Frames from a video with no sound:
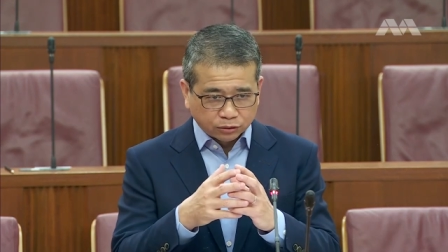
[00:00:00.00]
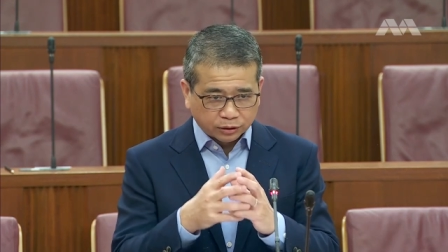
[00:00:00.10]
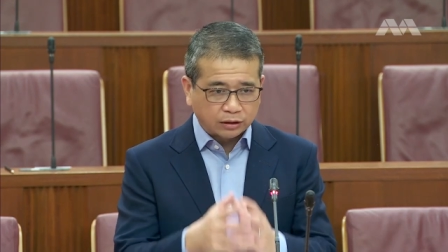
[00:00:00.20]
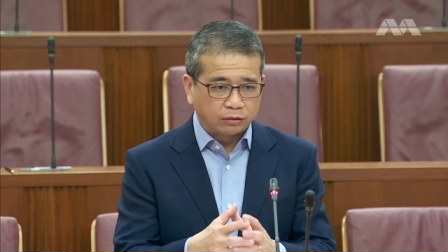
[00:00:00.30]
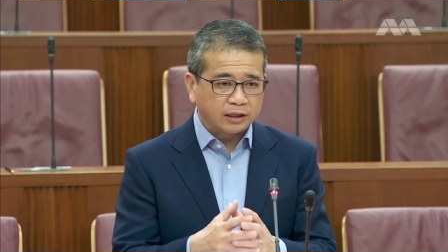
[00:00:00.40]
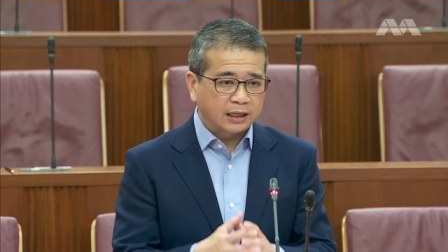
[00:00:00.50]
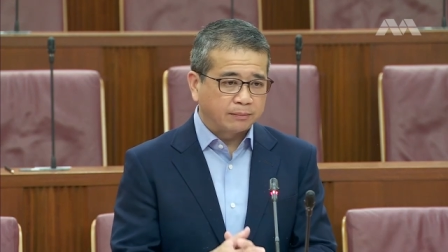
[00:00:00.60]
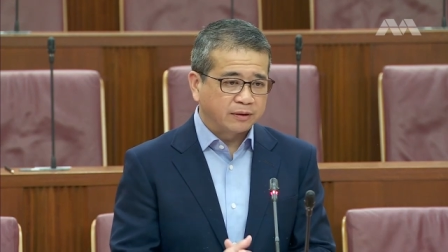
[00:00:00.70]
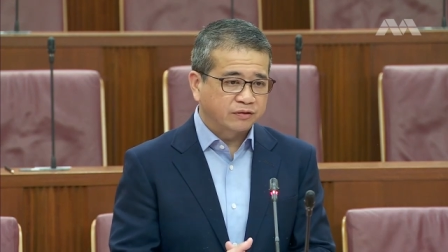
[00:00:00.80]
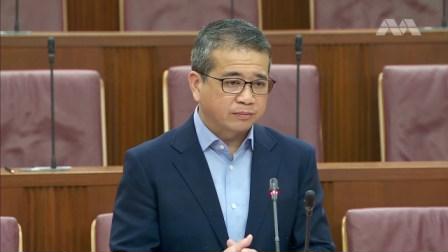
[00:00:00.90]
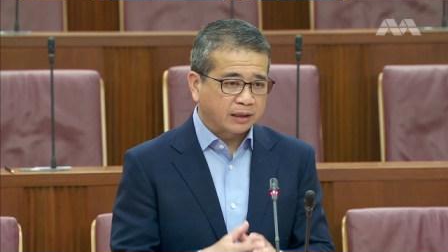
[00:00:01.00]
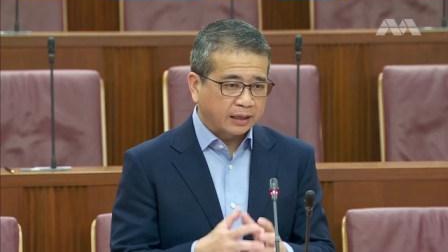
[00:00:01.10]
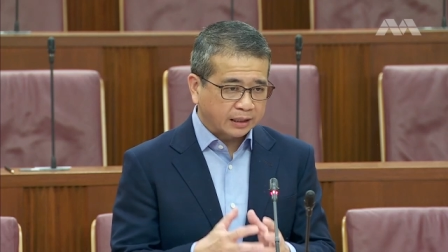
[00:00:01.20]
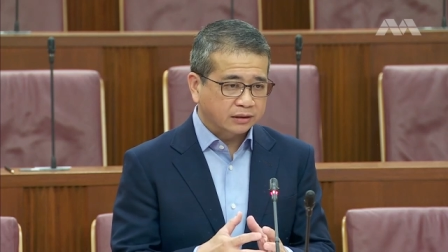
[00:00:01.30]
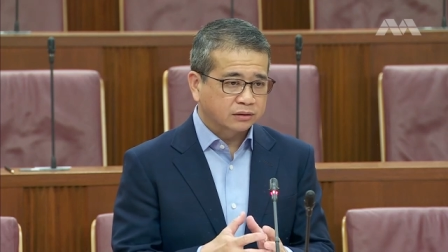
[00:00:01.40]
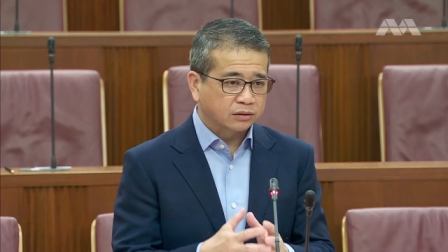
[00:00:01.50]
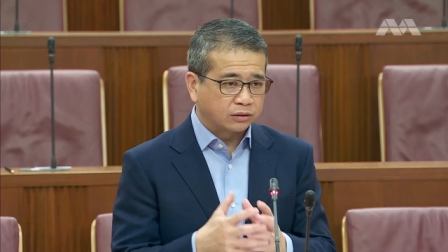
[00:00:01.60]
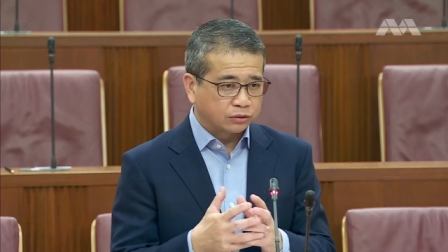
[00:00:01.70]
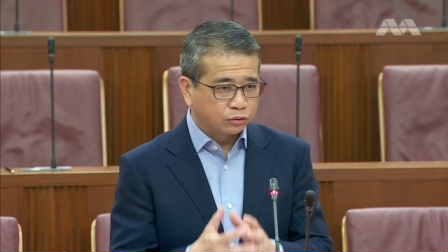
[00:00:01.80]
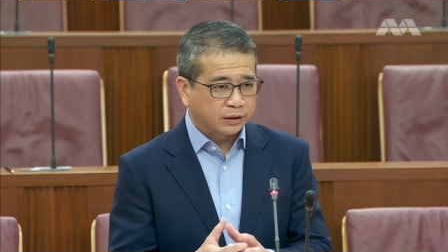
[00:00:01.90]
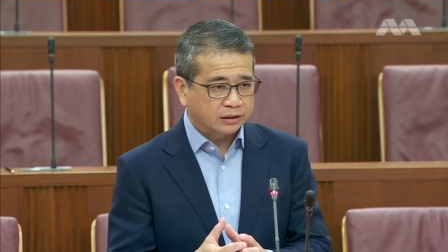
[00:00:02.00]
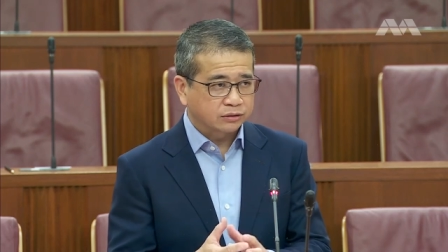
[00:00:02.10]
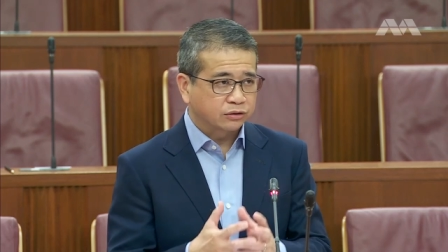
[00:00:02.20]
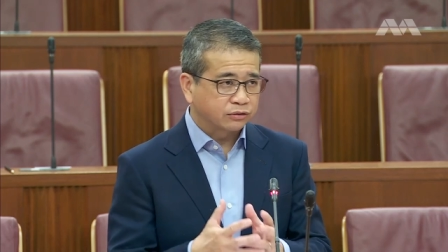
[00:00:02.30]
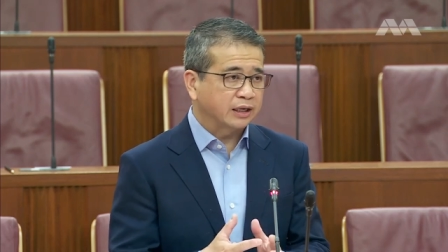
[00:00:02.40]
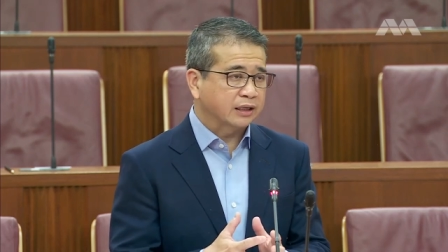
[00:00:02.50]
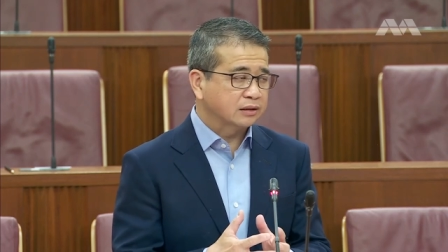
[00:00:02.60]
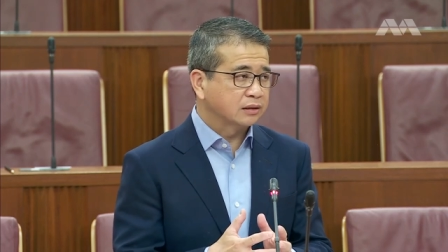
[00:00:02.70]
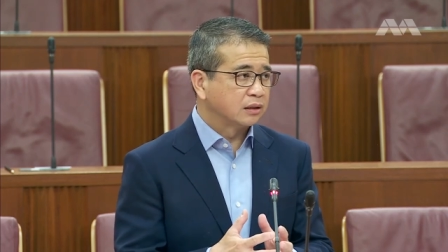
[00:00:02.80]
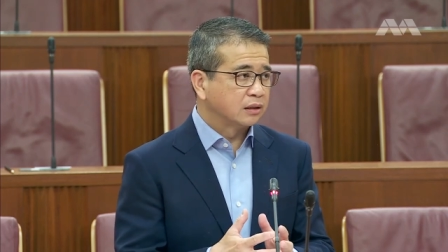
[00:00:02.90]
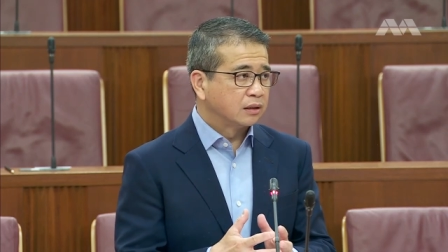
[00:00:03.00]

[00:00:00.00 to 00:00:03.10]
you can only uplift by X or 2X or 3X,